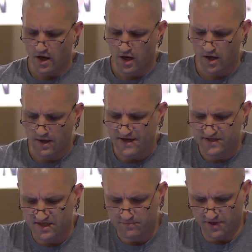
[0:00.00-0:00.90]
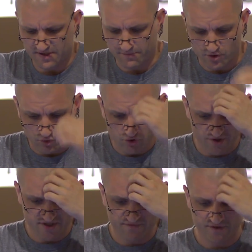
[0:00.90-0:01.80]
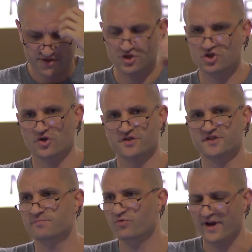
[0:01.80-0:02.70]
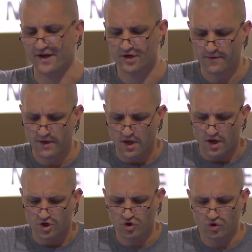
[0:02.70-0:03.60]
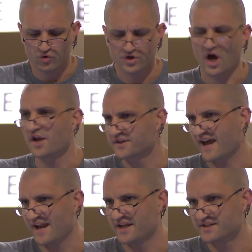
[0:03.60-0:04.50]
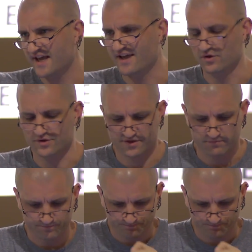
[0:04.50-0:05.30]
edited by somebody called Christopher St. John Sprigg, called Uncanny Tales.